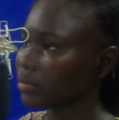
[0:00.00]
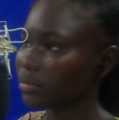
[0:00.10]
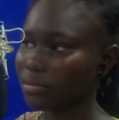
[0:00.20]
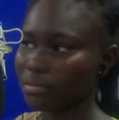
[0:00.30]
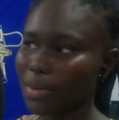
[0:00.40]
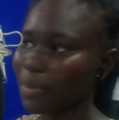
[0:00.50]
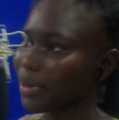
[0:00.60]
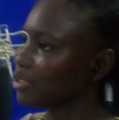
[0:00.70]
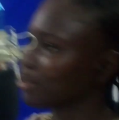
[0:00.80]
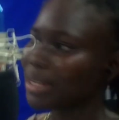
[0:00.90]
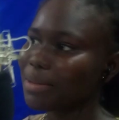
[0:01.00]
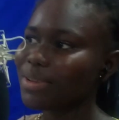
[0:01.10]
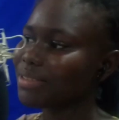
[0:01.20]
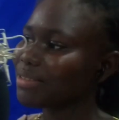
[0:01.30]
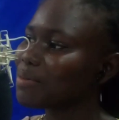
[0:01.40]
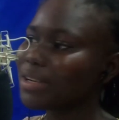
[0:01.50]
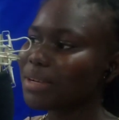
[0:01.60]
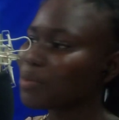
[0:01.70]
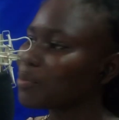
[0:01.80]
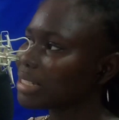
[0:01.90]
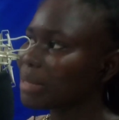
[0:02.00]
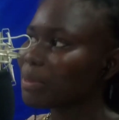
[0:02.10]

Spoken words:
Me patrol that be omo ni mo person wa.